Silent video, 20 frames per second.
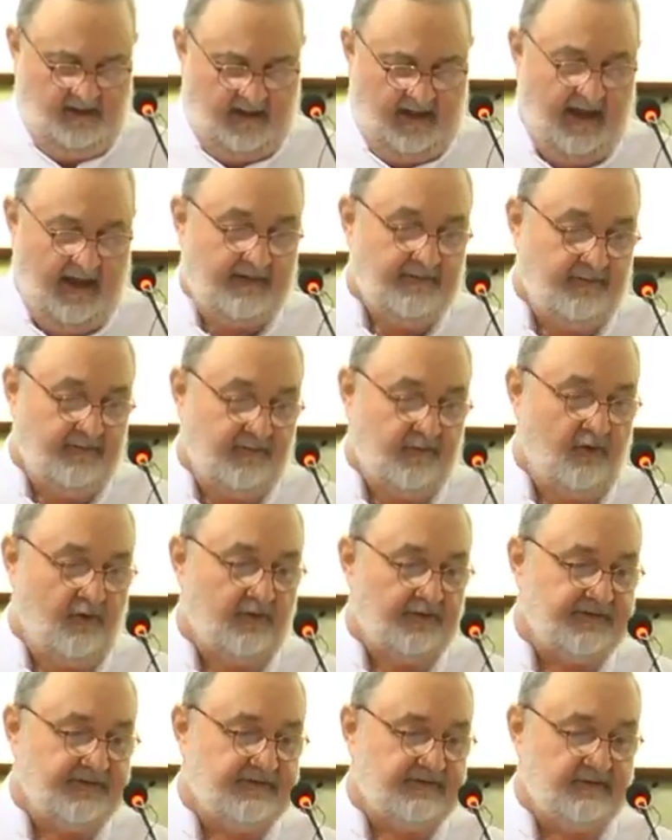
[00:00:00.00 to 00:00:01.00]
And of
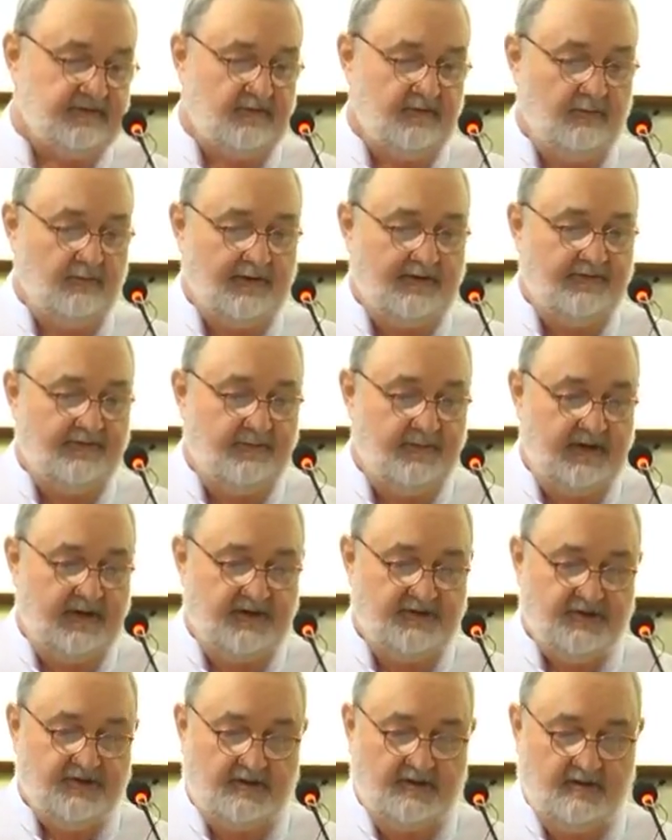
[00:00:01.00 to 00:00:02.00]
course, one of the
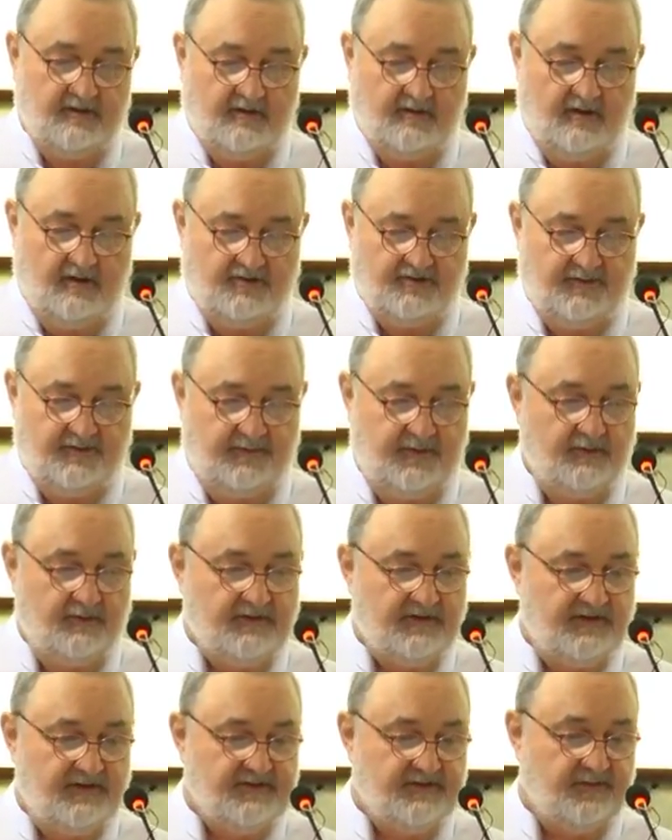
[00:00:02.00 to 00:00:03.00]
major
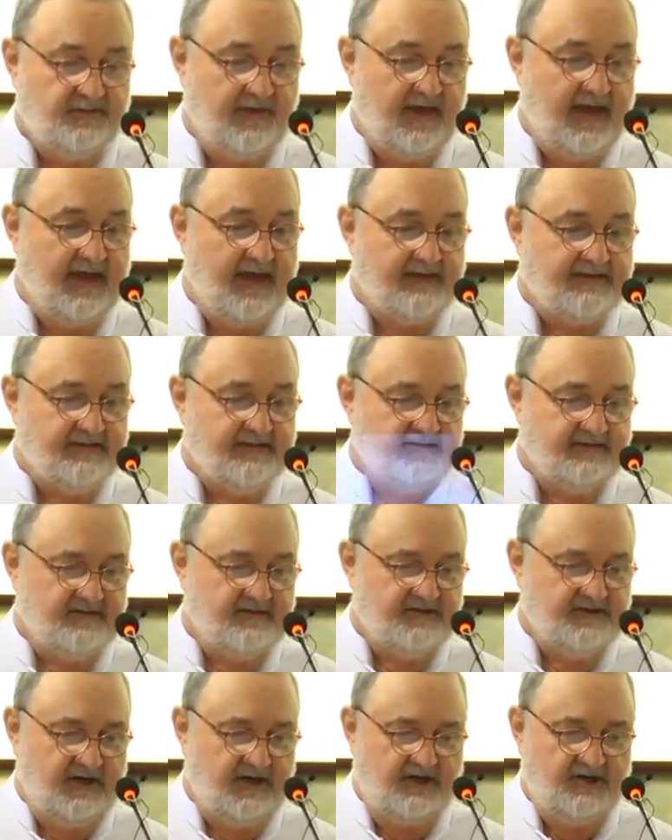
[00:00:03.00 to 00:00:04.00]
contributors to that is
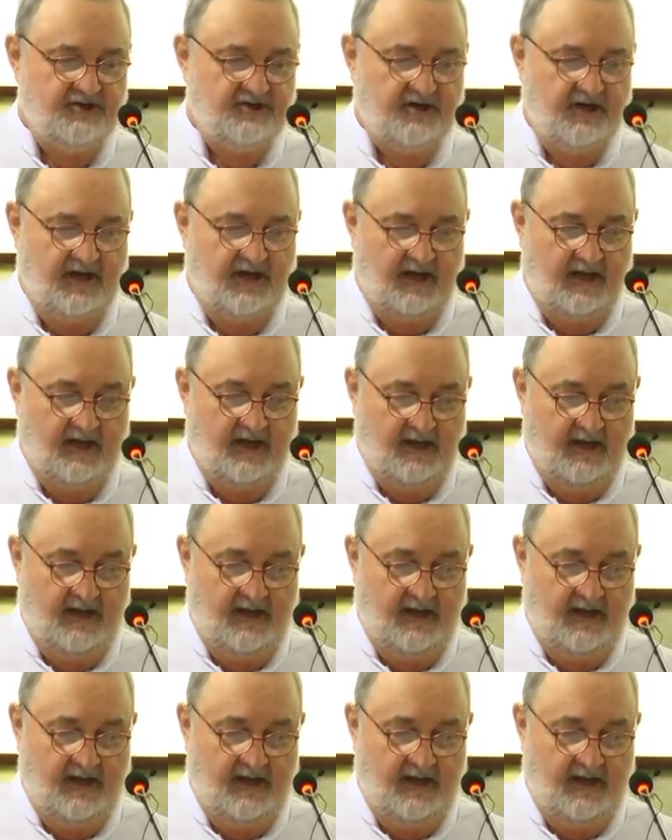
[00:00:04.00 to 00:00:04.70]
a changing